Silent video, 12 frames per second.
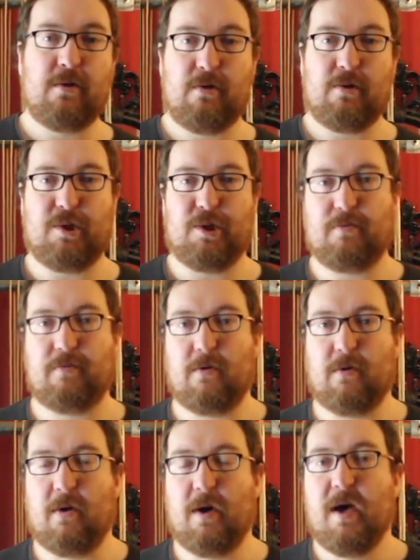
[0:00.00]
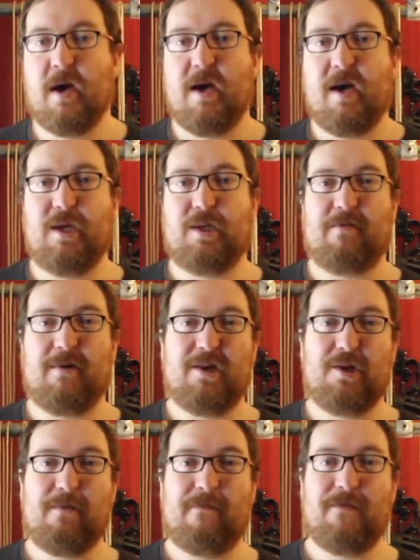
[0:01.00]
use this for is if I
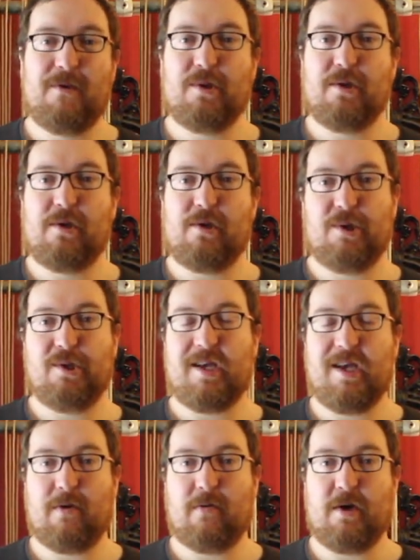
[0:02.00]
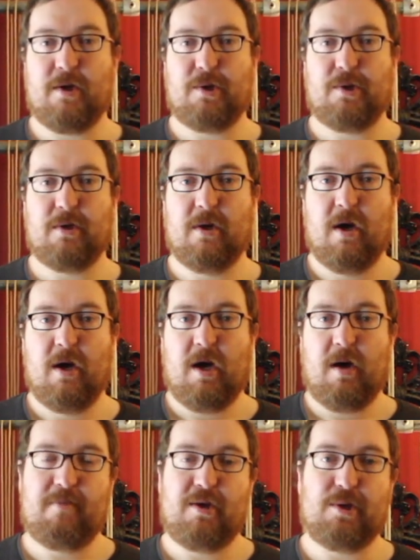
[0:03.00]
need to visually distinguish
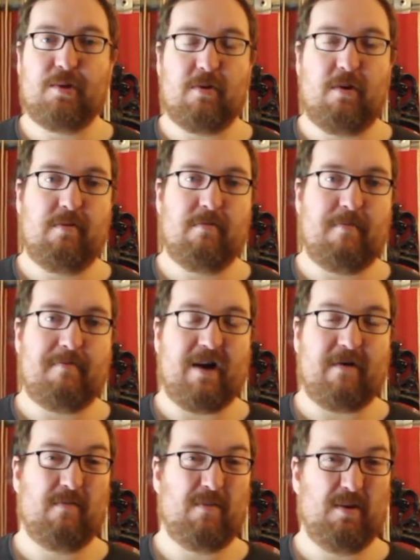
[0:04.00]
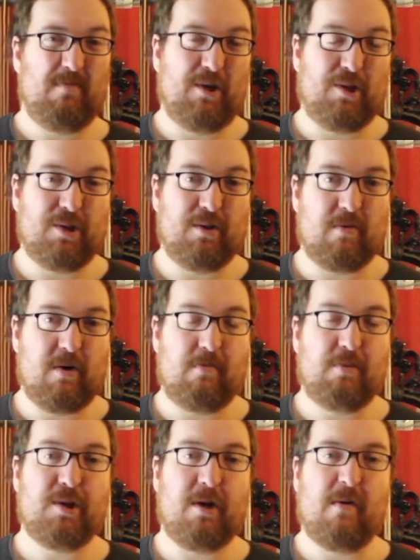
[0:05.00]
a piece of rope in my bag from other pieces of
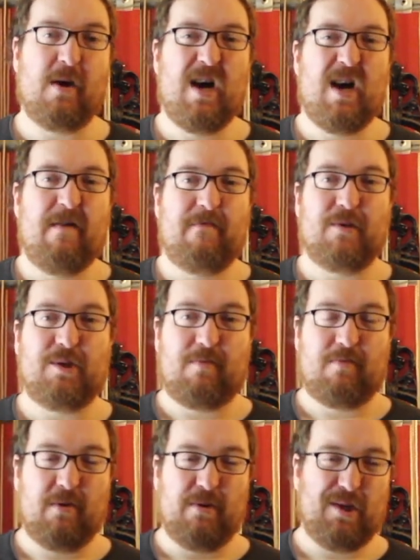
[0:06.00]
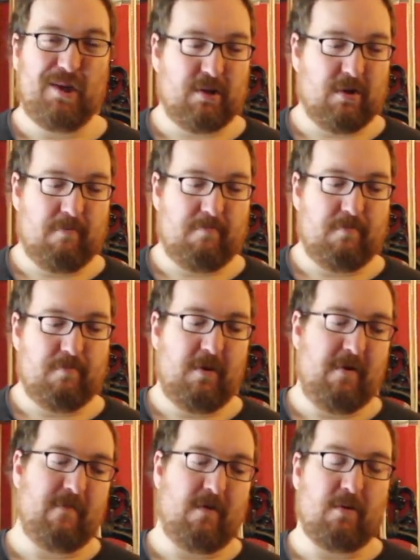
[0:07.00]
rope. So, for example,
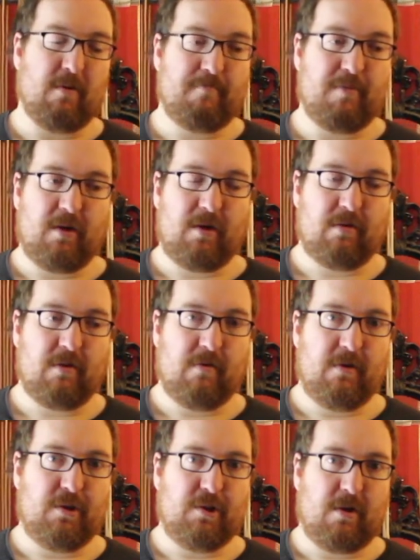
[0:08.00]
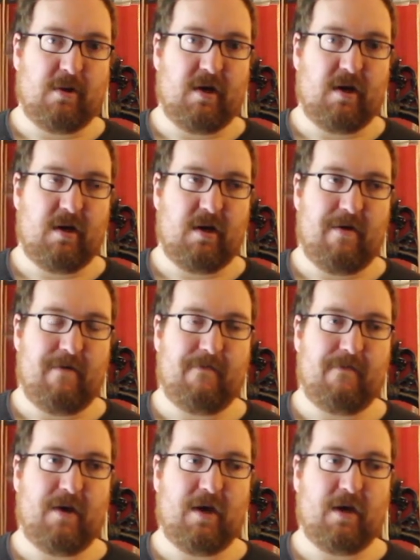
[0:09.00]
if rope got body fluids on it,
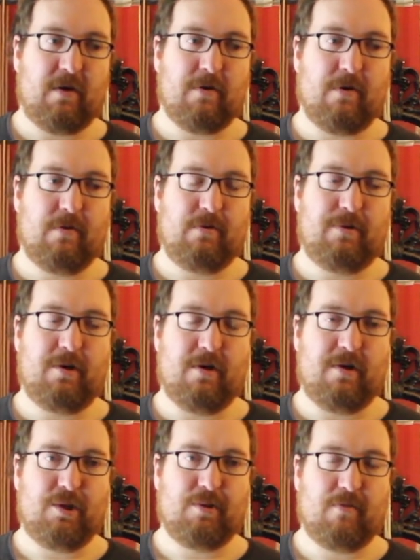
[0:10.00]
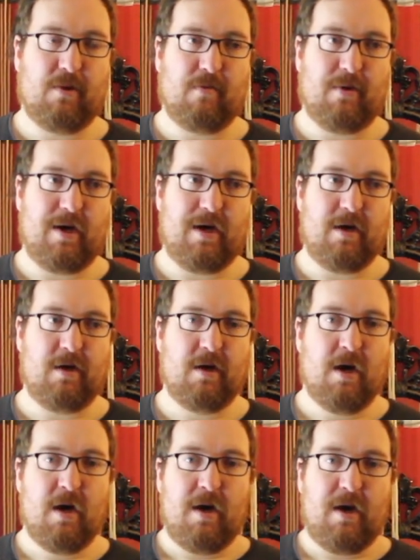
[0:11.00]
if it got dirty some other way,
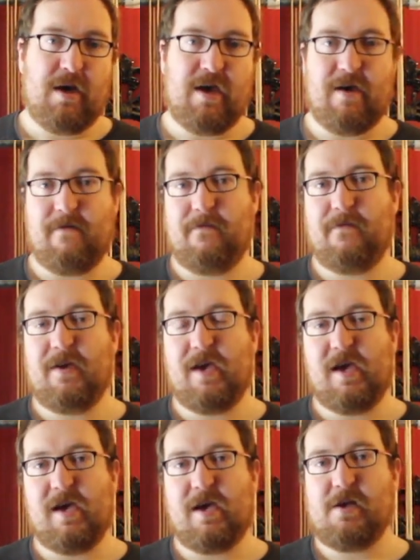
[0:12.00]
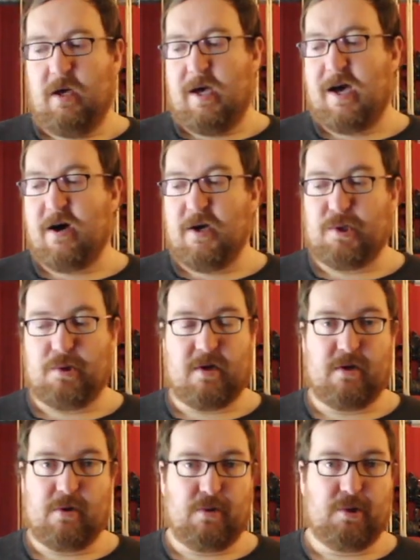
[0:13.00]
if it
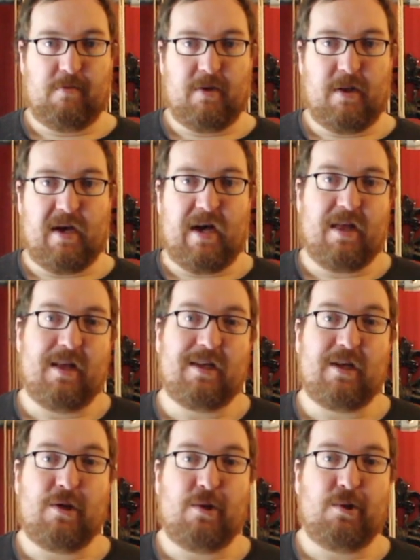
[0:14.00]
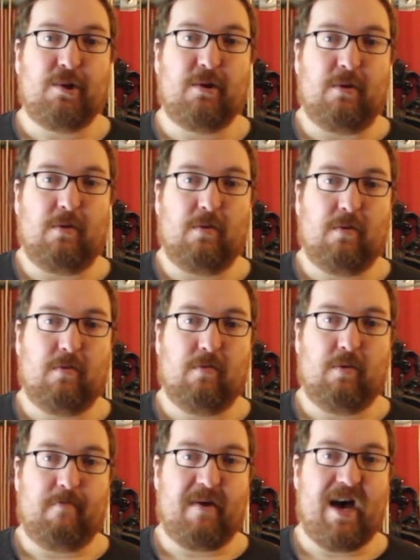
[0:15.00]
high-stranded or something like that, and I needed to
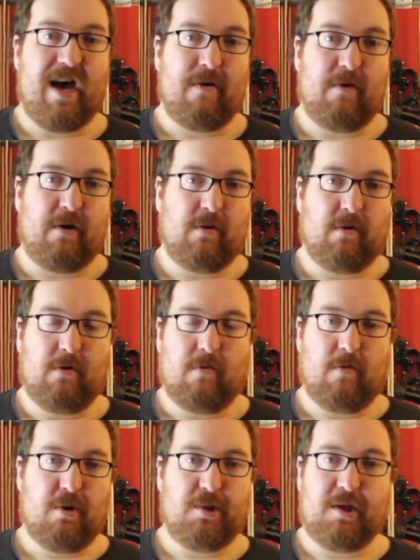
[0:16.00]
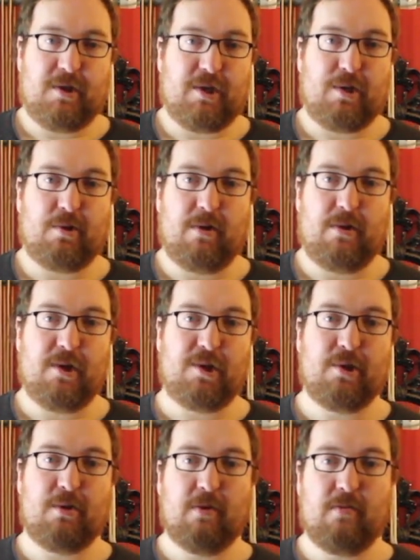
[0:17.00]
repair it or wash it, etc. This
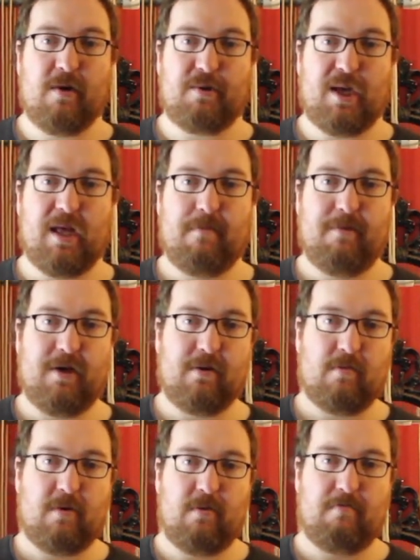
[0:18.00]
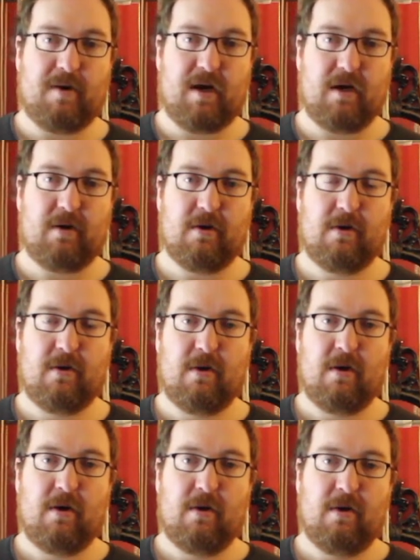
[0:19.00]
is a good way of telling me in a rope bag
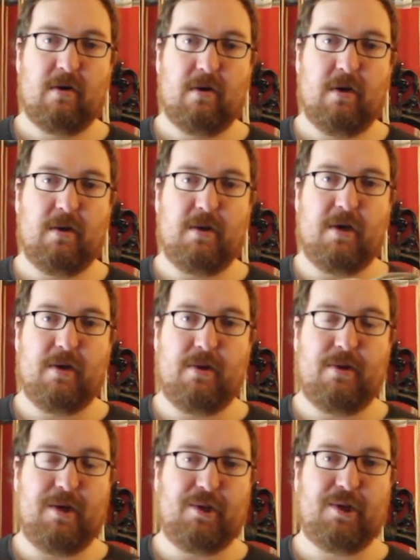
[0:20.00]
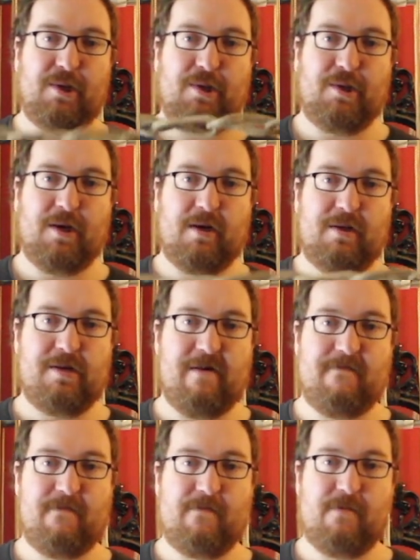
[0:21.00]
that this is
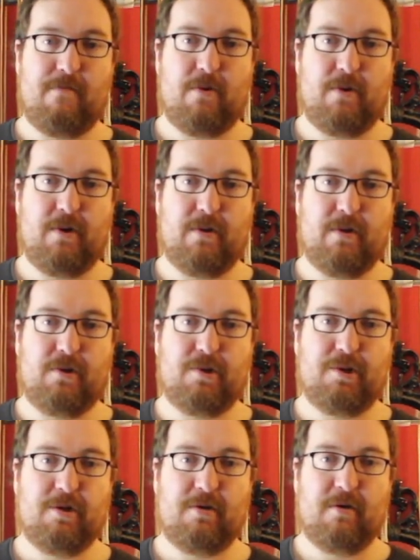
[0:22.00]
different from all the others.